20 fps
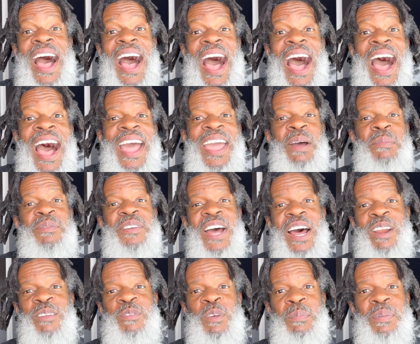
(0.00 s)
I am
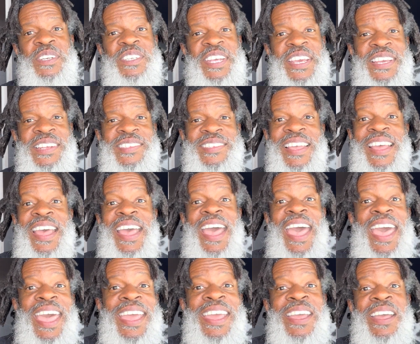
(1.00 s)
Donovan Batiste.
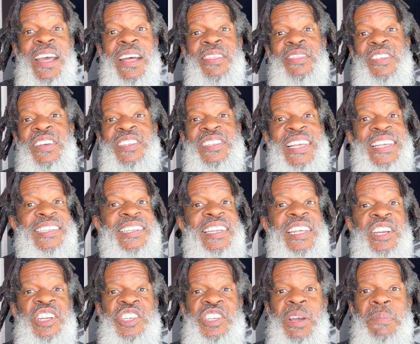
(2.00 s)
Hey, this is
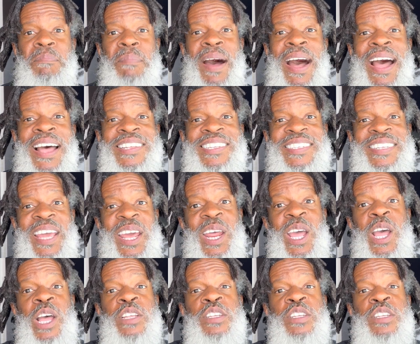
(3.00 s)
Leadership Mindset.